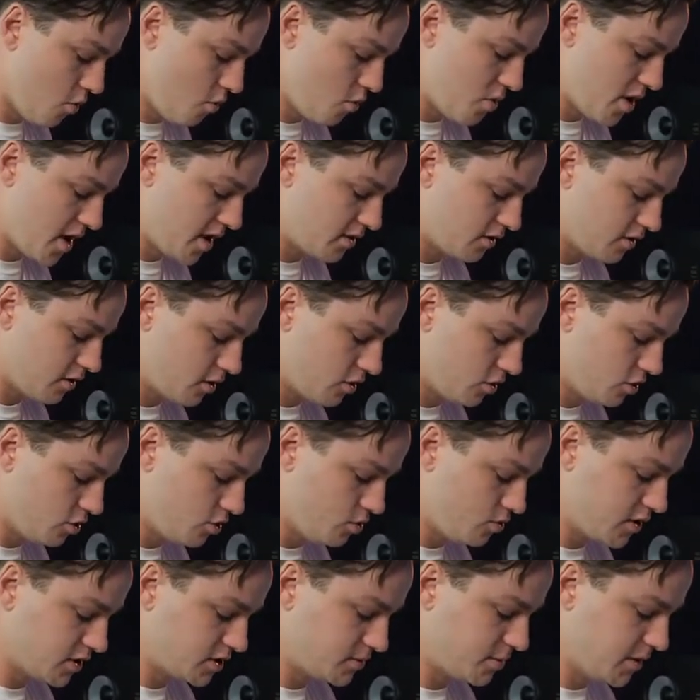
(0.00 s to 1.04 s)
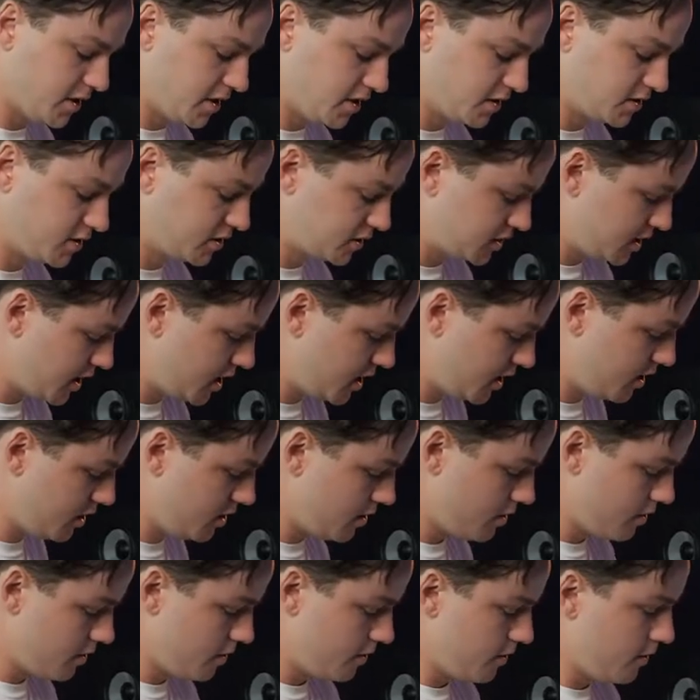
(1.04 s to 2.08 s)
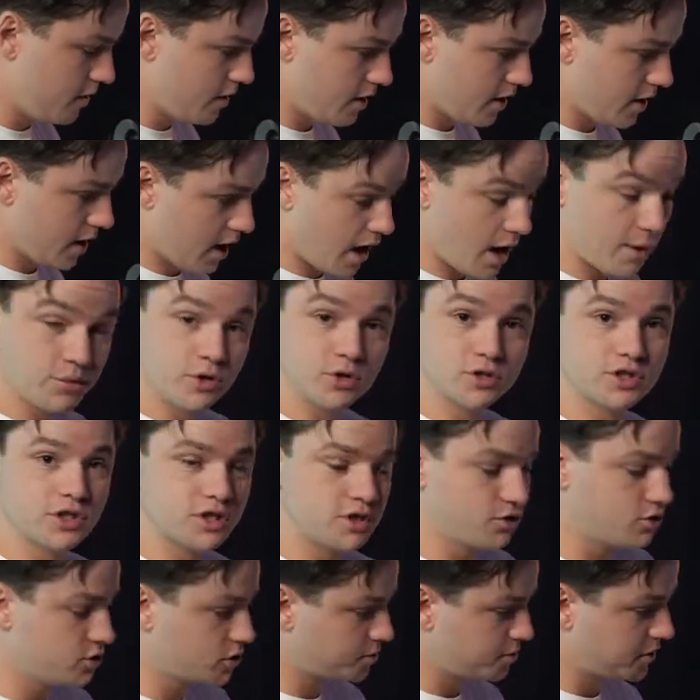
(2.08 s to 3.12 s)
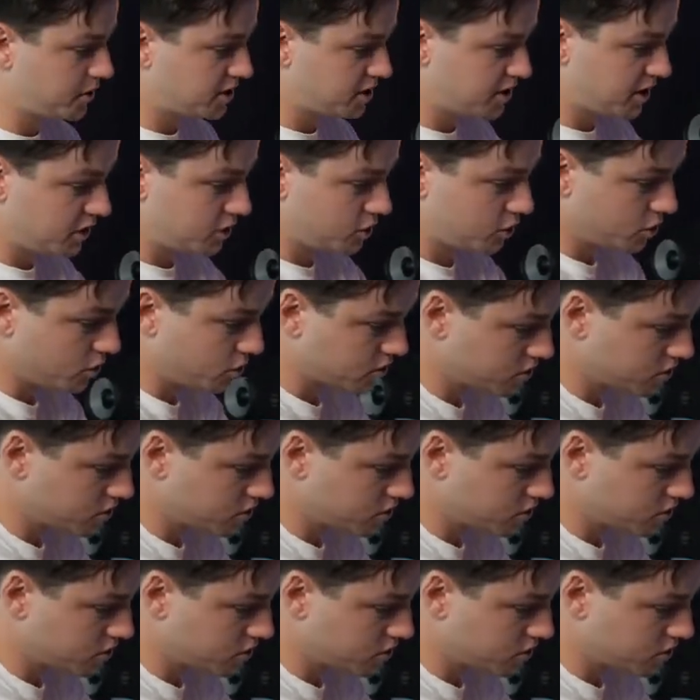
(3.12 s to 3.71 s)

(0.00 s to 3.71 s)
with U S B C. I'm using U S B C to U